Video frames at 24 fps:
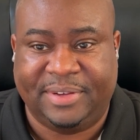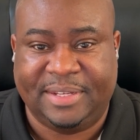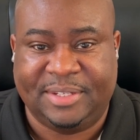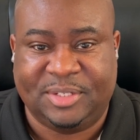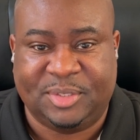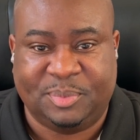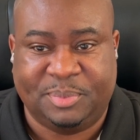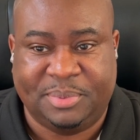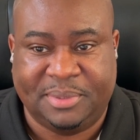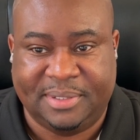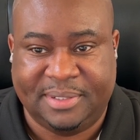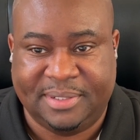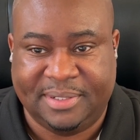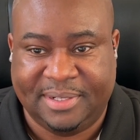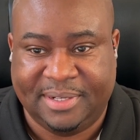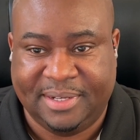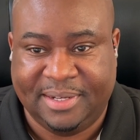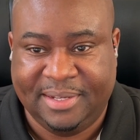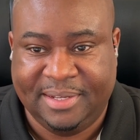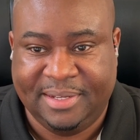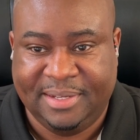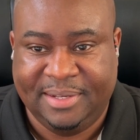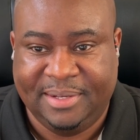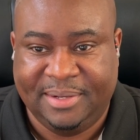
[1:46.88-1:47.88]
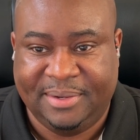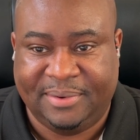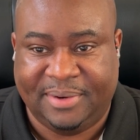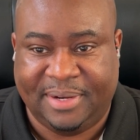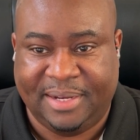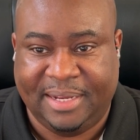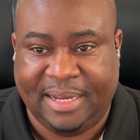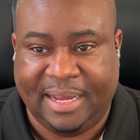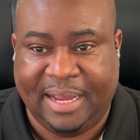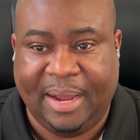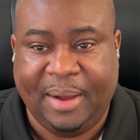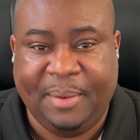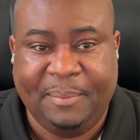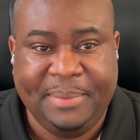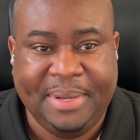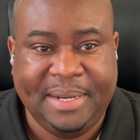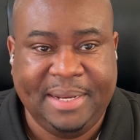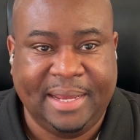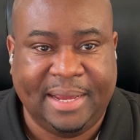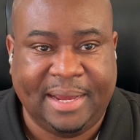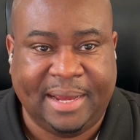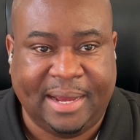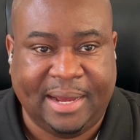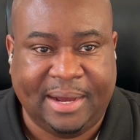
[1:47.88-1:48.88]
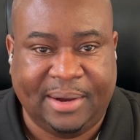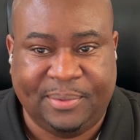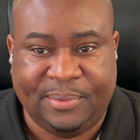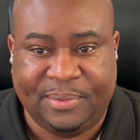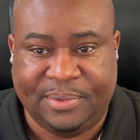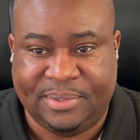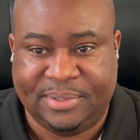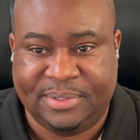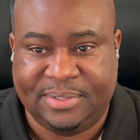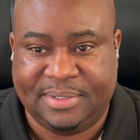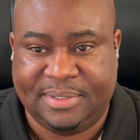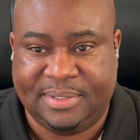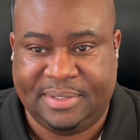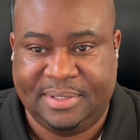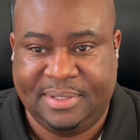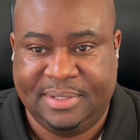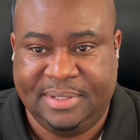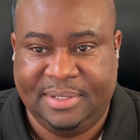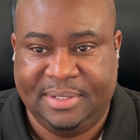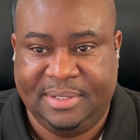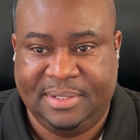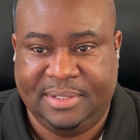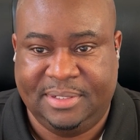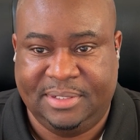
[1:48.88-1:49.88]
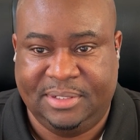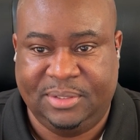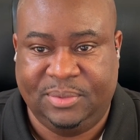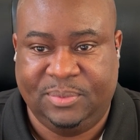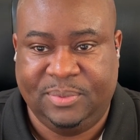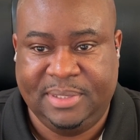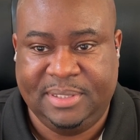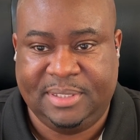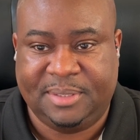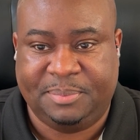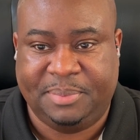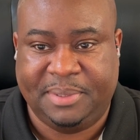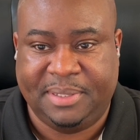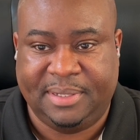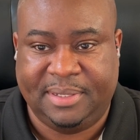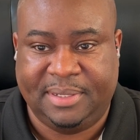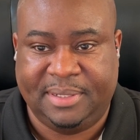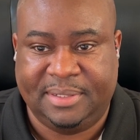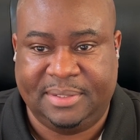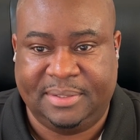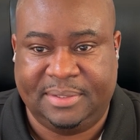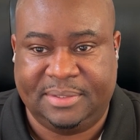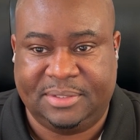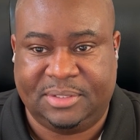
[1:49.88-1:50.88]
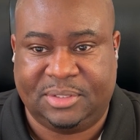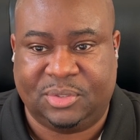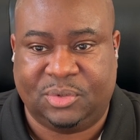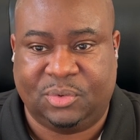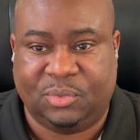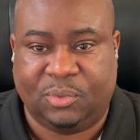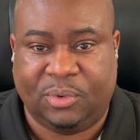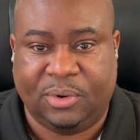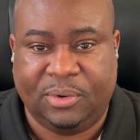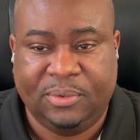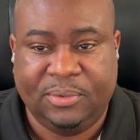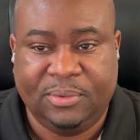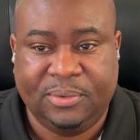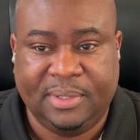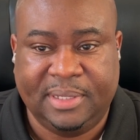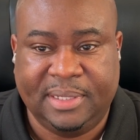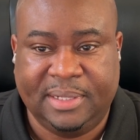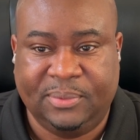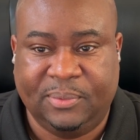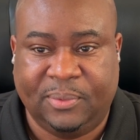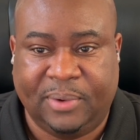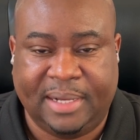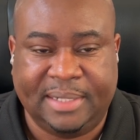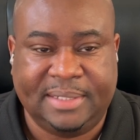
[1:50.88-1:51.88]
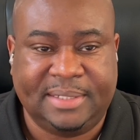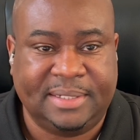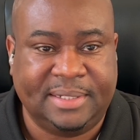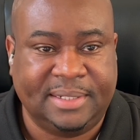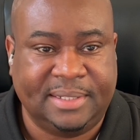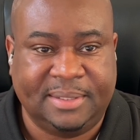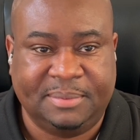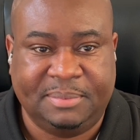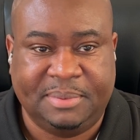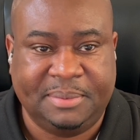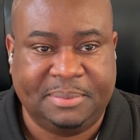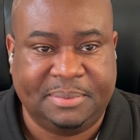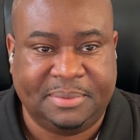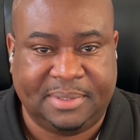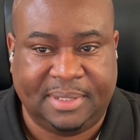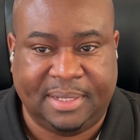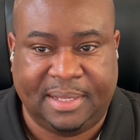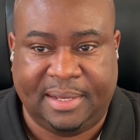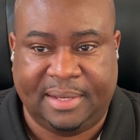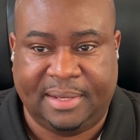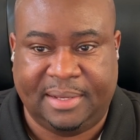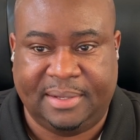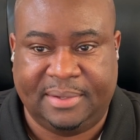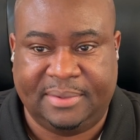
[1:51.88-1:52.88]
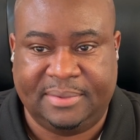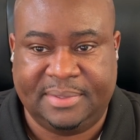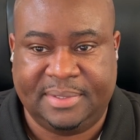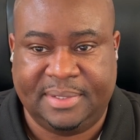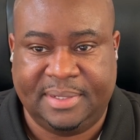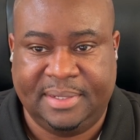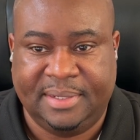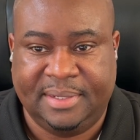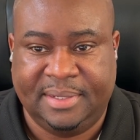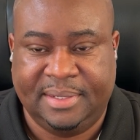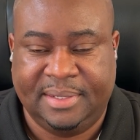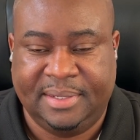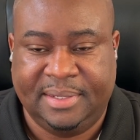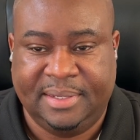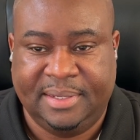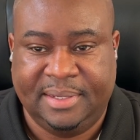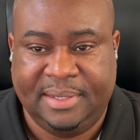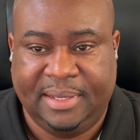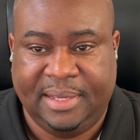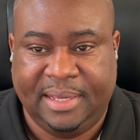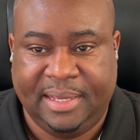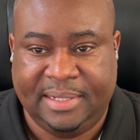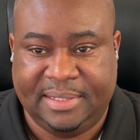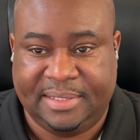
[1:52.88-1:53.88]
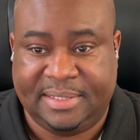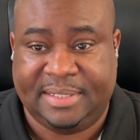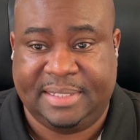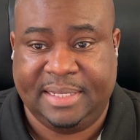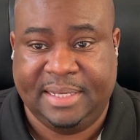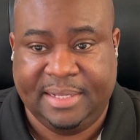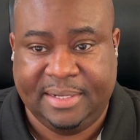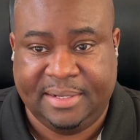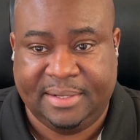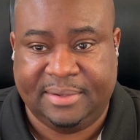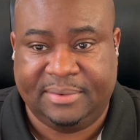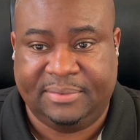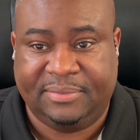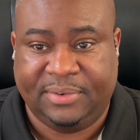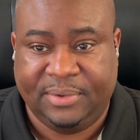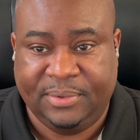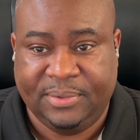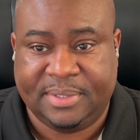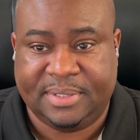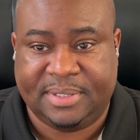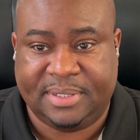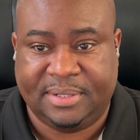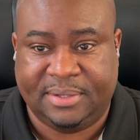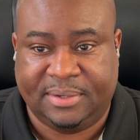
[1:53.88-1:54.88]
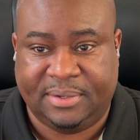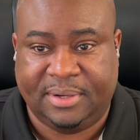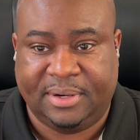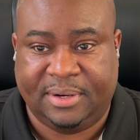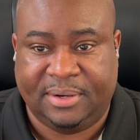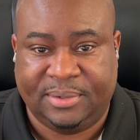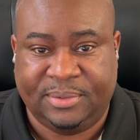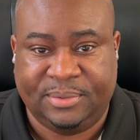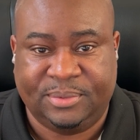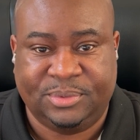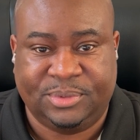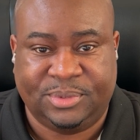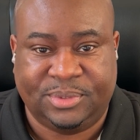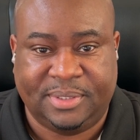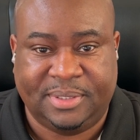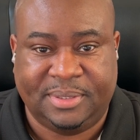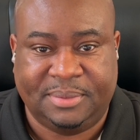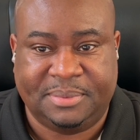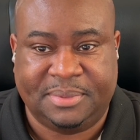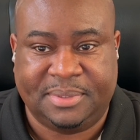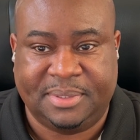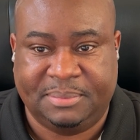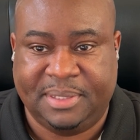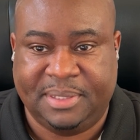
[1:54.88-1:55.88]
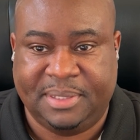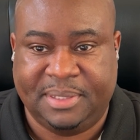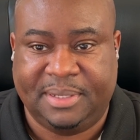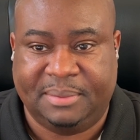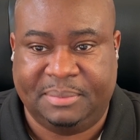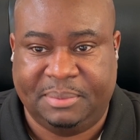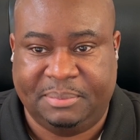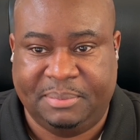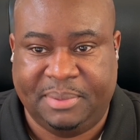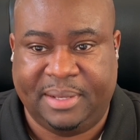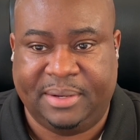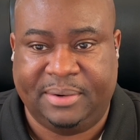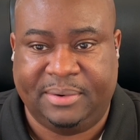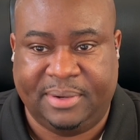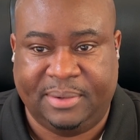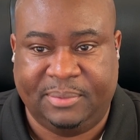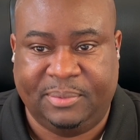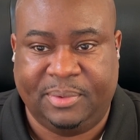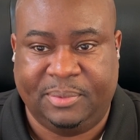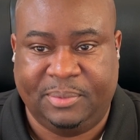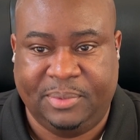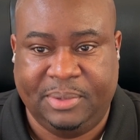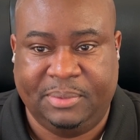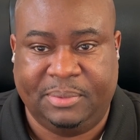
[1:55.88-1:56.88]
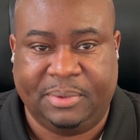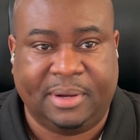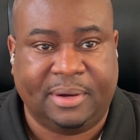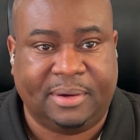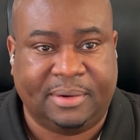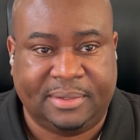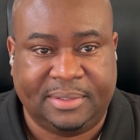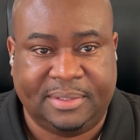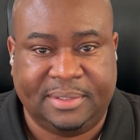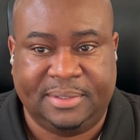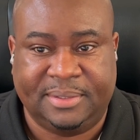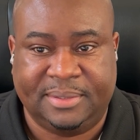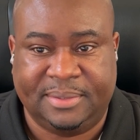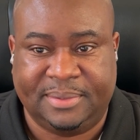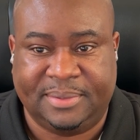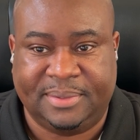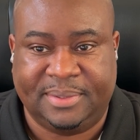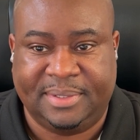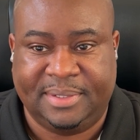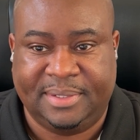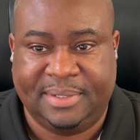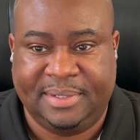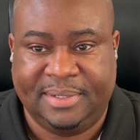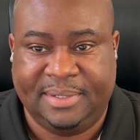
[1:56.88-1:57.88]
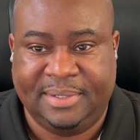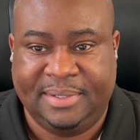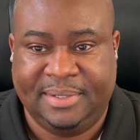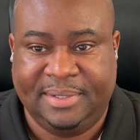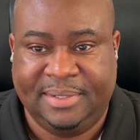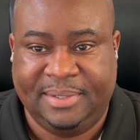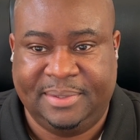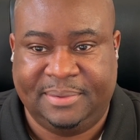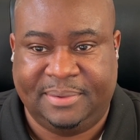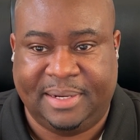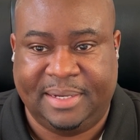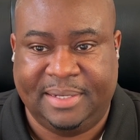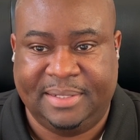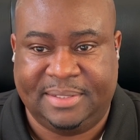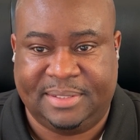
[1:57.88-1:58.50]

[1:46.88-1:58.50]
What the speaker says: Facebook, right? How many hours do we spend scrolling, watching other people's lives instead of focusing on our own dreams and becoming better at what we were called to do? Right.